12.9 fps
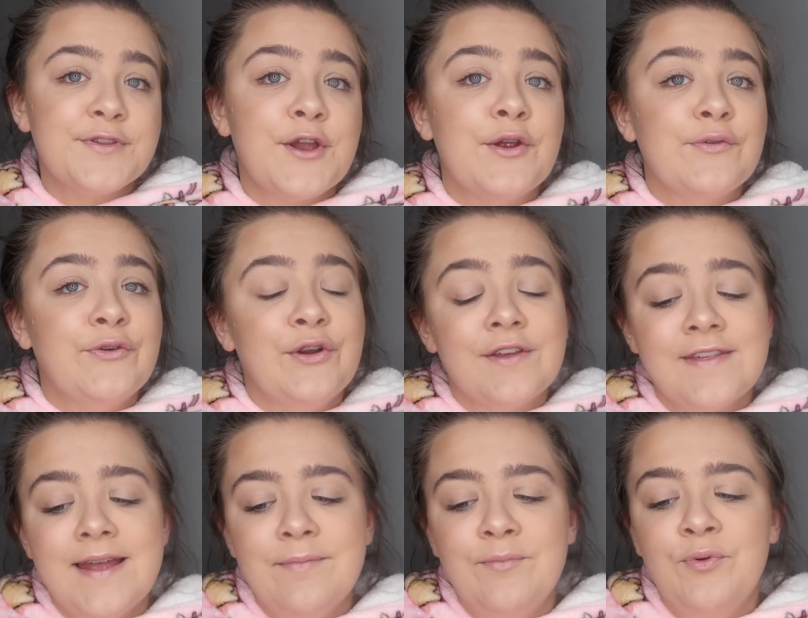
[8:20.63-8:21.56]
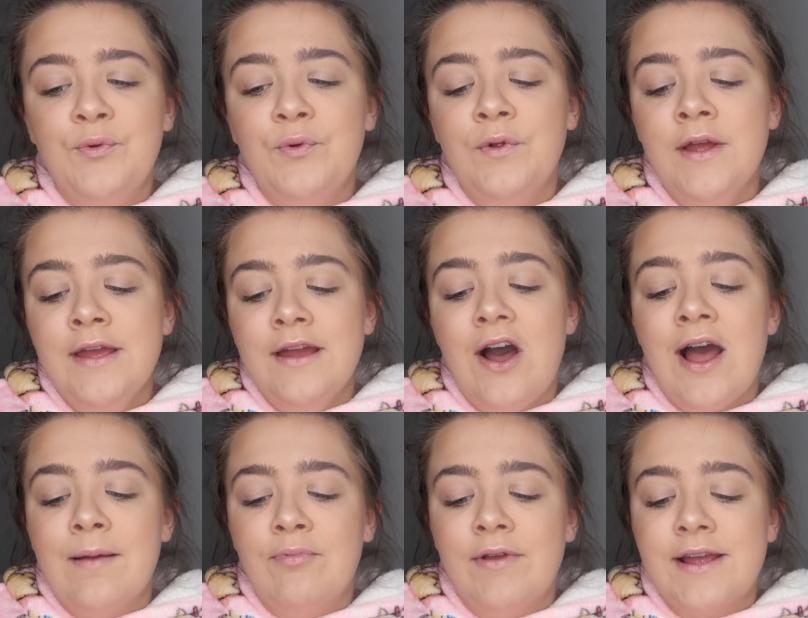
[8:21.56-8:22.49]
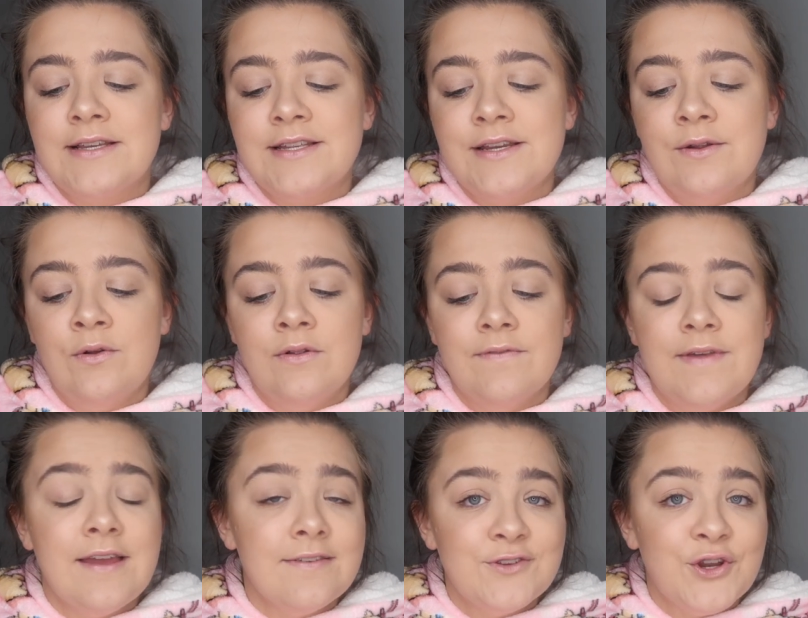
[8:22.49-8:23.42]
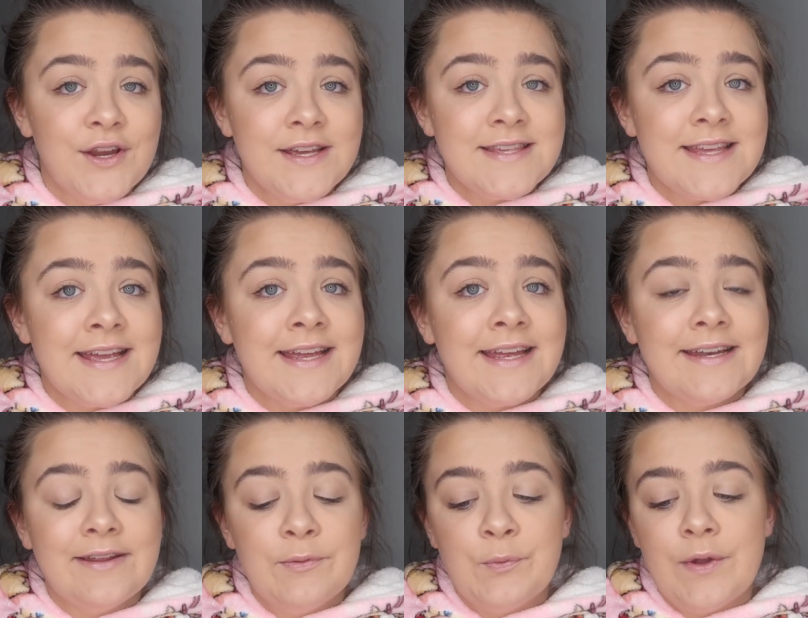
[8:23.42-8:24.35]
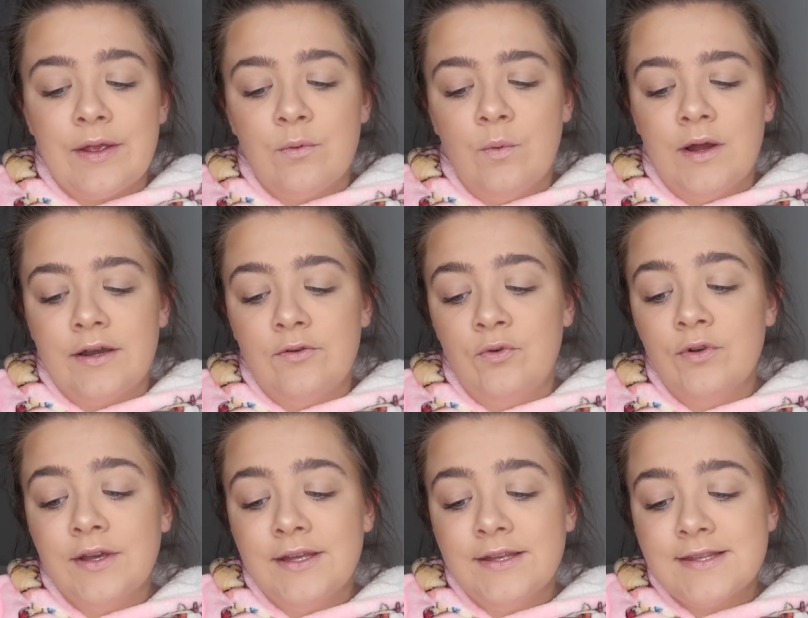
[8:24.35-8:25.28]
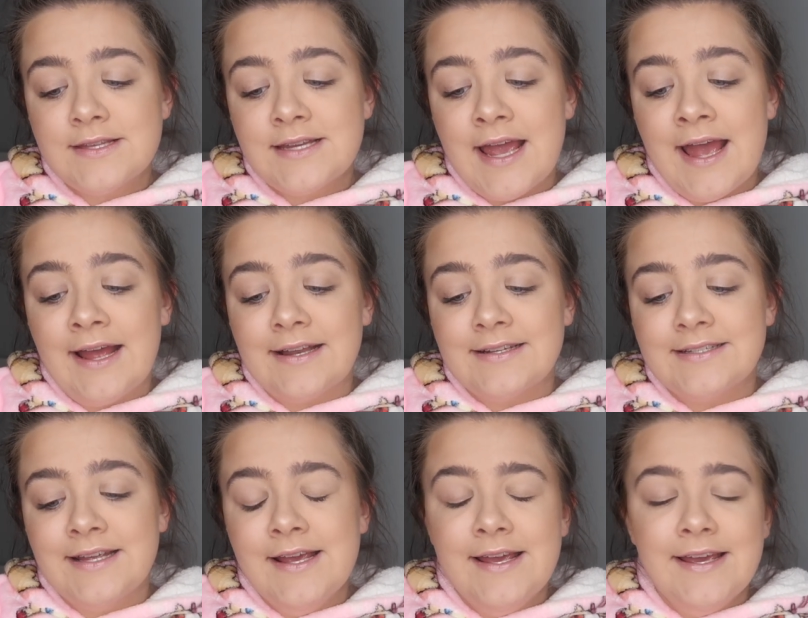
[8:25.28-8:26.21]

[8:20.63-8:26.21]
So for example, I planted all of these trees in week 1 August, and